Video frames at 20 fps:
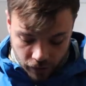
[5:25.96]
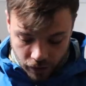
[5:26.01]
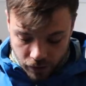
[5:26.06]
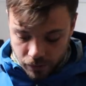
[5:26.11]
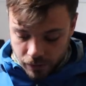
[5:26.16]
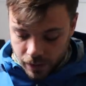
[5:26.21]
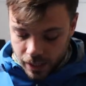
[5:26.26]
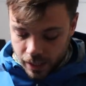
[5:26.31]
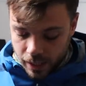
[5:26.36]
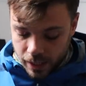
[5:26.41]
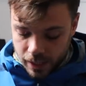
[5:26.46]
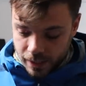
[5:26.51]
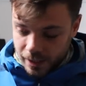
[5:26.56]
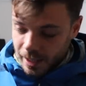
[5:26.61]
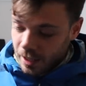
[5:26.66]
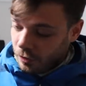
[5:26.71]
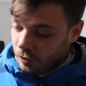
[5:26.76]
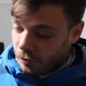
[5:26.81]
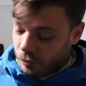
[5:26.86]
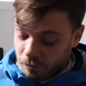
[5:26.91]
So
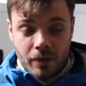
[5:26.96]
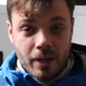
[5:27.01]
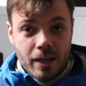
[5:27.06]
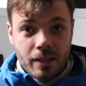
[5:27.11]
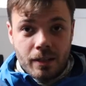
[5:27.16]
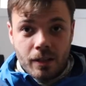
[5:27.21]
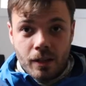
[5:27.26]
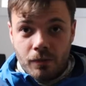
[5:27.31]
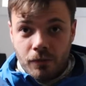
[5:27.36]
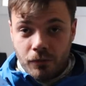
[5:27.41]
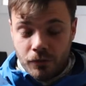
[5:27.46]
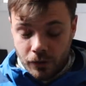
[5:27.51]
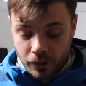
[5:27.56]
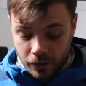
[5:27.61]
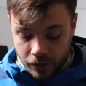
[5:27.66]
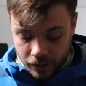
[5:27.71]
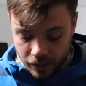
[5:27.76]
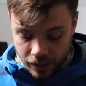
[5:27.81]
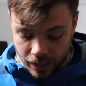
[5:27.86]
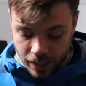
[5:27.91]
that's pretty good
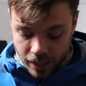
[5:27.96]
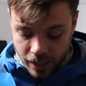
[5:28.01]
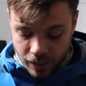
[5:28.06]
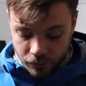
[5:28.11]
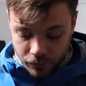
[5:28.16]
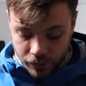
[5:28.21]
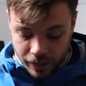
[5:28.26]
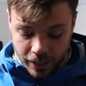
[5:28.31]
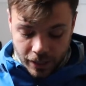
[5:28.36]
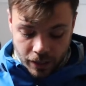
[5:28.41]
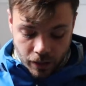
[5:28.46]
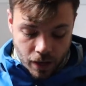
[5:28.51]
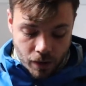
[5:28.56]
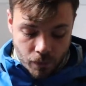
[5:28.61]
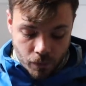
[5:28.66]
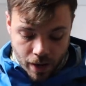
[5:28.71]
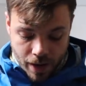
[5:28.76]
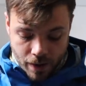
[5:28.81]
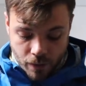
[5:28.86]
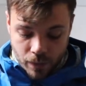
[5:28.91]
for a really
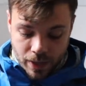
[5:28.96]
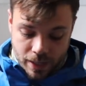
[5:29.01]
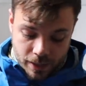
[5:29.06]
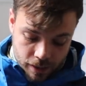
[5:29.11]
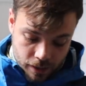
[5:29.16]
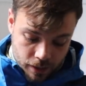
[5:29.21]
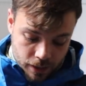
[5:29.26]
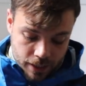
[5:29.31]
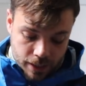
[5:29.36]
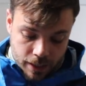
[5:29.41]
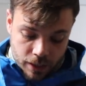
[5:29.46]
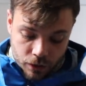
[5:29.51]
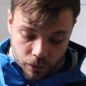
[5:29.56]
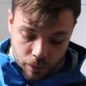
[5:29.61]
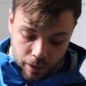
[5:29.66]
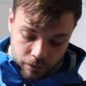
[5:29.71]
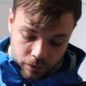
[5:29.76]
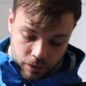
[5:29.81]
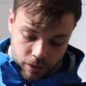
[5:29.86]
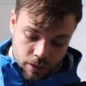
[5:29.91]
lightweight winter hiking
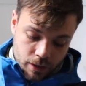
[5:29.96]
quilt.